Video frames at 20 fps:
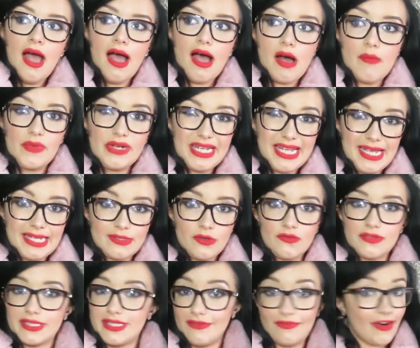and it is
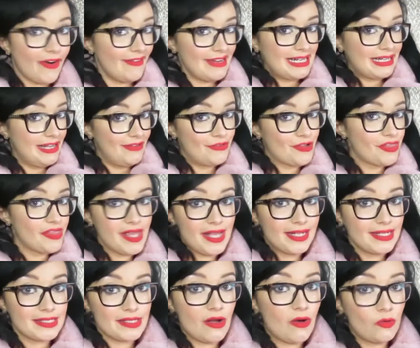obviously a very clever
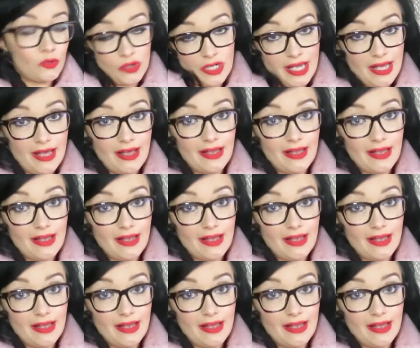thing, is old